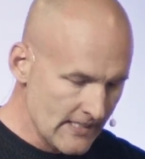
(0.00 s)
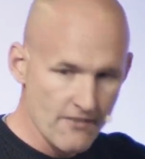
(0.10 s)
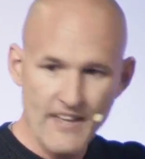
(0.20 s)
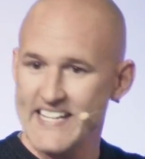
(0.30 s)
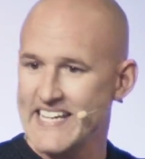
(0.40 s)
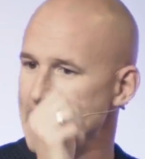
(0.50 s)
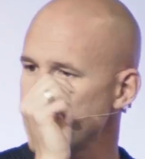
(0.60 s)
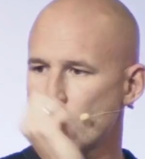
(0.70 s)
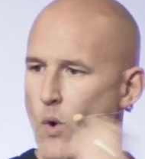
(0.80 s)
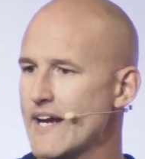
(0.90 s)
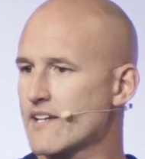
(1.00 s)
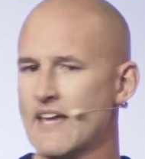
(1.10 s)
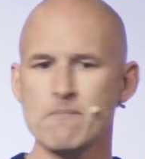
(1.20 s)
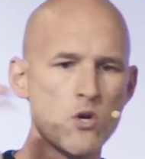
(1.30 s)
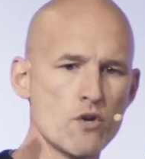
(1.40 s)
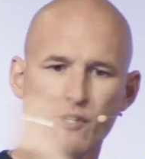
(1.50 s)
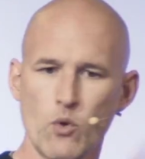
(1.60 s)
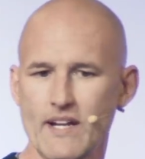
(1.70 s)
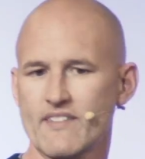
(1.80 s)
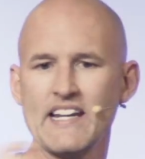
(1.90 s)
They get it quick. They move
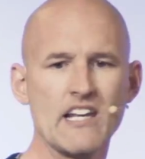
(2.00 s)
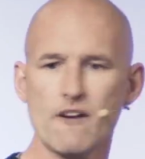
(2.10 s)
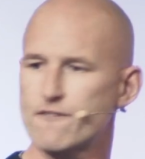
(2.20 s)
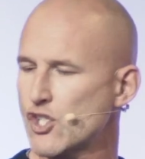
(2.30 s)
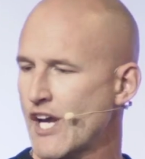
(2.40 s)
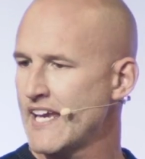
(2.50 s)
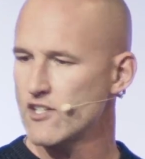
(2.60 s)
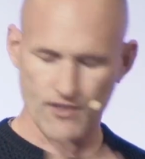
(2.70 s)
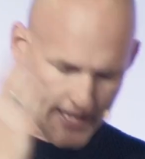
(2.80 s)
quick. They love change.